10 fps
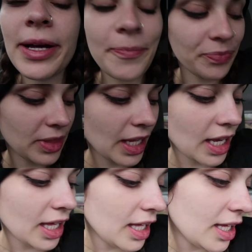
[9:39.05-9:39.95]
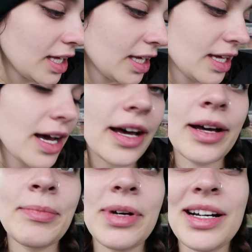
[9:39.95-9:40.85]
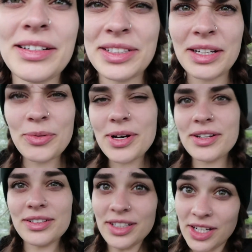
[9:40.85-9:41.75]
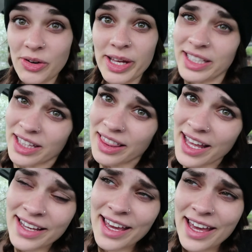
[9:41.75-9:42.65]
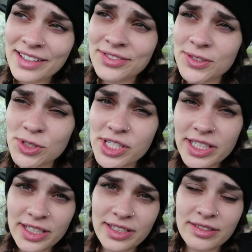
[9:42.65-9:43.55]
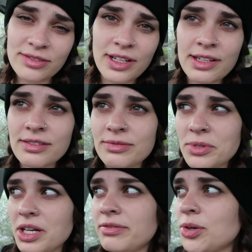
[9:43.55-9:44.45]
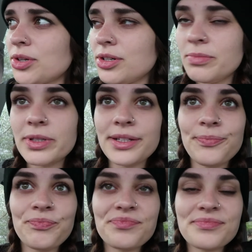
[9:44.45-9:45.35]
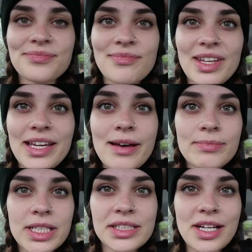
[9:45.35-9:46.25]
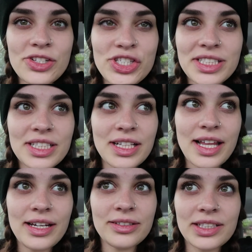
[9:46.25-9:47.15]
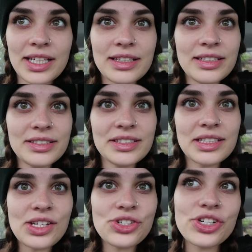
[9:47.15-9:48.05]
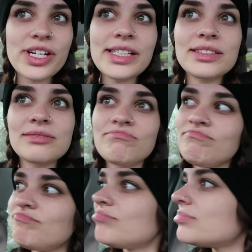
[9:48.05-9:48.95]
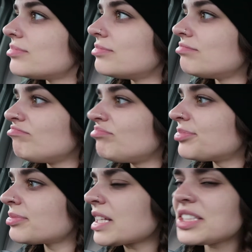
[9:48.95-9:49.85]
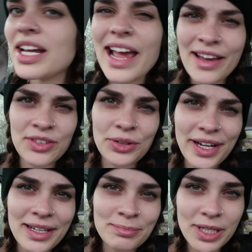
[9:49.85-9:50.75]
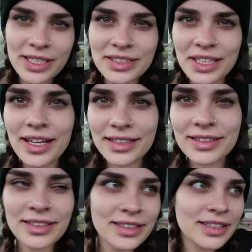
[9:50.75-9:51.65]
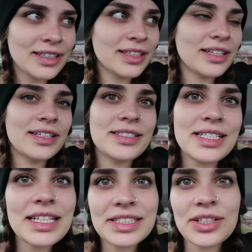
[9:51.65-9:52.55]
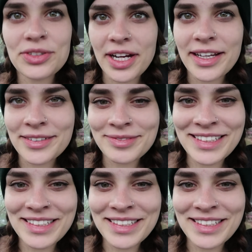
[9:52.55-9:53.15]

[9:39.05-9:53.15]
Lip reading: but I was like, well, you know, I get the lake and Fuji in a photo, but yeah, it's not just the clouds. Like, there's legit, it's not heavy rain, but it's like decent rain.